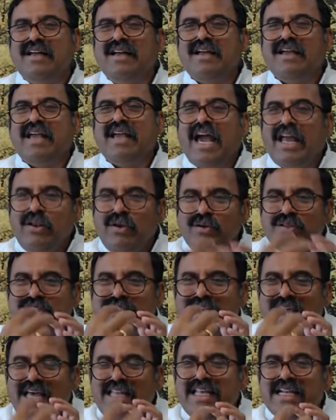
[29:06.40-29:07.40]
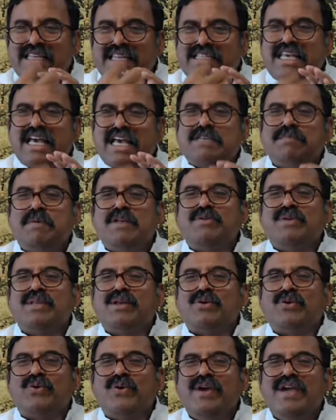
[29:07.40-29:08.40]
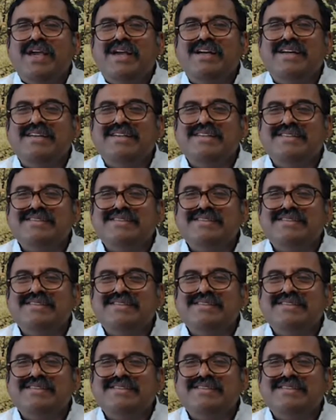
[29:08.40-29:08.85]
Can you say that this is experience without knowing?